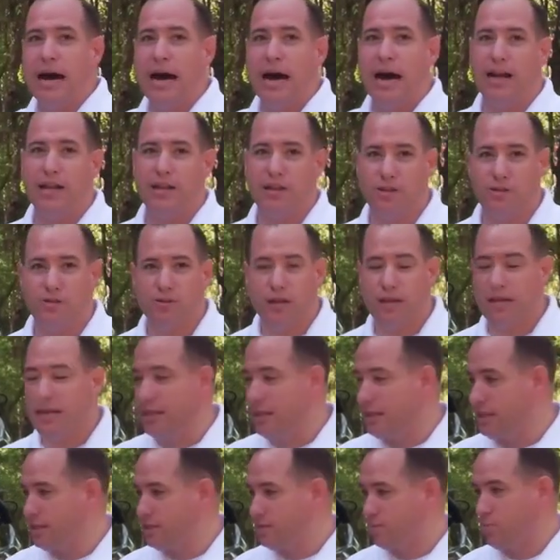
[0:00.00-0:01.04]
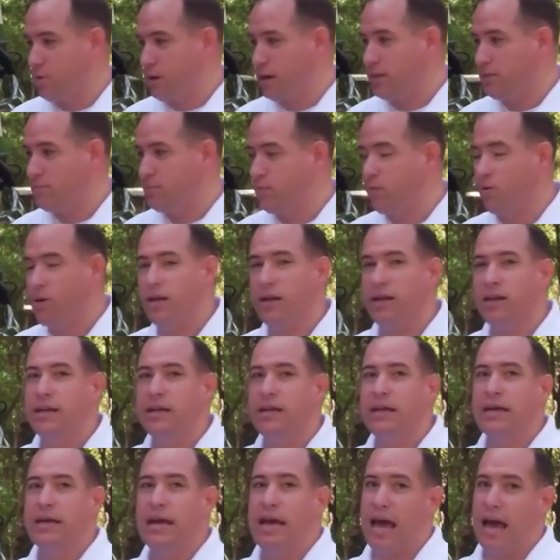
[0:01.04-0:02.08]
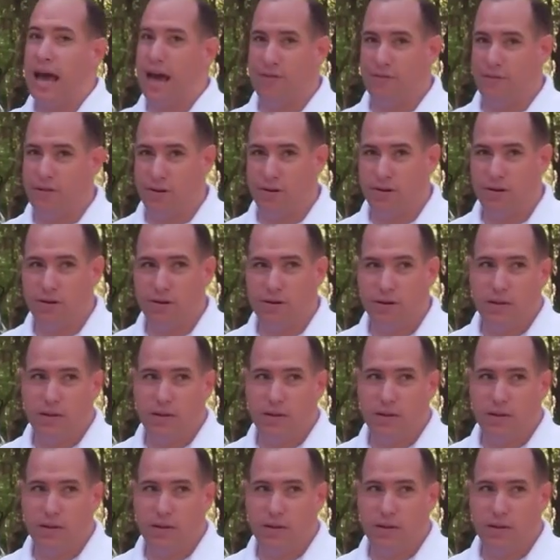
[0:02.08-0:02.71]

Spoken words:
on a unit in this price point ever.